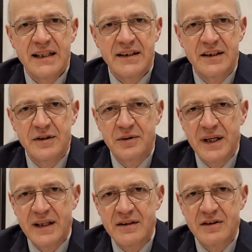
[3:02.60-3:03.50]
lead to
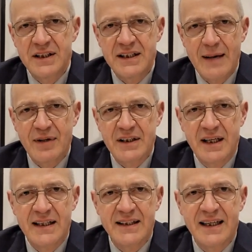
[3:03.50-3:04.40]
increased
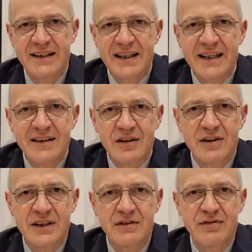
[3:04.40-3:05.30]
appetite and
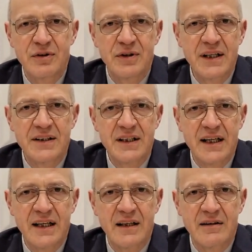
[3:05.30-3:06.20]
increased food
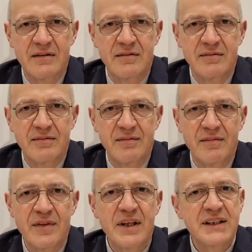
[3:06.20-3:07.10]
intake.
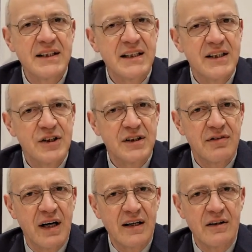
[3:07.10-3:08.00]
The sensations of
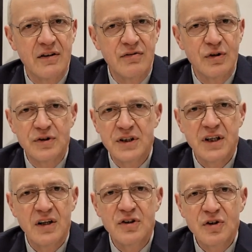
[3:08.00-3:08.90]
hunger and
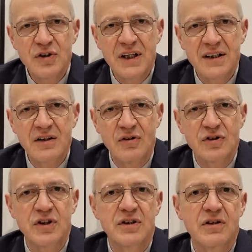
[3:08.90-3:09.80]
fullness are not under
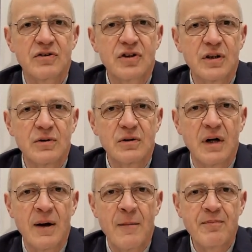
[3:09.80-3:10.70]
conscious control,
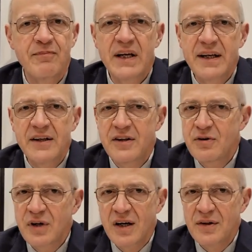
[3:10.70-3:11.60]
meaning
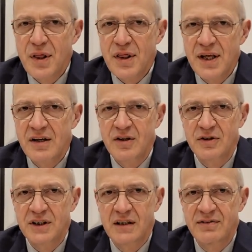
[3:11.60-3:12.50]
you can't think
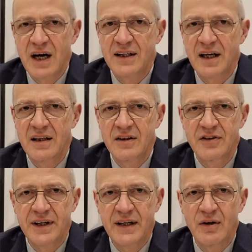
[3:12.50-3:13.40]
yourself
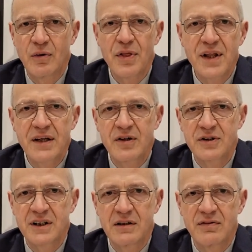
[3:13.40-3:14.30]
unhungry or think
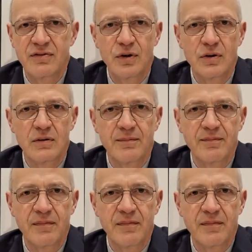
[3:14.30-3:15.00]
yourself full.